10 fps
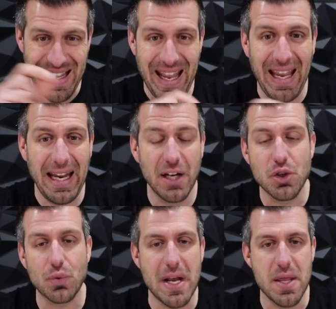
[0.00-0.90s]

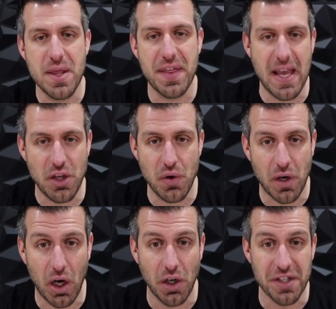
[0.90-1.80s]
handwritten thank you
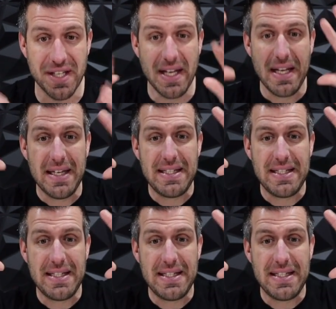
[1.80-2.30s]
cards,